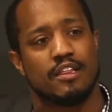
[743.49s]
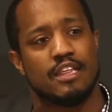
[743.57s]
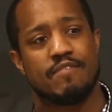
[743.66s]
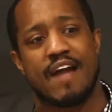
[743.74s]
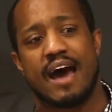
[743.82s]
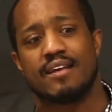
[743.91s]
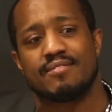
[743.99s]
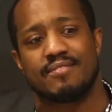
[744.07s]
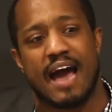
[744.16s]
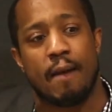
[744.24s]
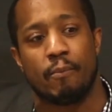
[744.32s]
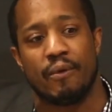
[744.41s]
you've got to
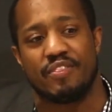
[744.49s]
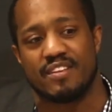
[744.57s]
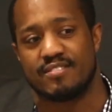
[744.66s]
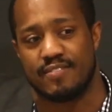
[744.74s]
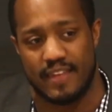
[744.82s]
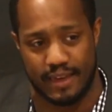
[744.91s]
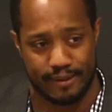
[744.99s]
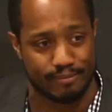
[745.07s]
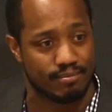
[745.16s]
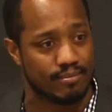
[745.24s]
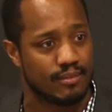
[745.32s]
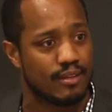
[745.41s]
stop with this thing
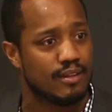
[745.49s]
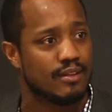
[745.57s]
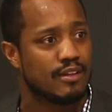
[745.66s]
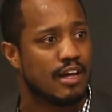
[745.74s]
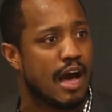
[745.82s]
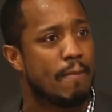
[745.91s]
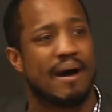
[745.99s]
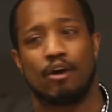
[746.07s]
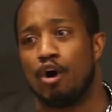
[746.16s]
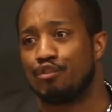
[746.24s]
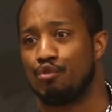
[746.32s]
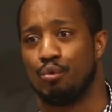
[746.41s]
about
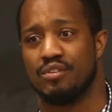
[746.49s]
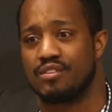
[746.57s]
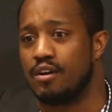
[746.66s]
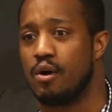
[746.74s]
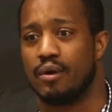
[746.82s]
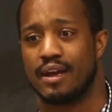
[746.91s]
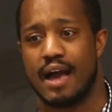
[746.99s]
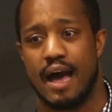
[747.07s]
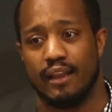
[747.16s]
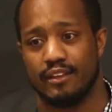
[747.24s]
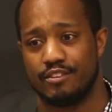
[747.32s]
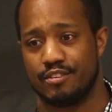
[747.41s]
all students could go to
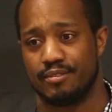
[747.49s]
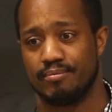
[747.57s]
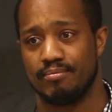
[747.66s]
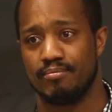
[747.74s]
college.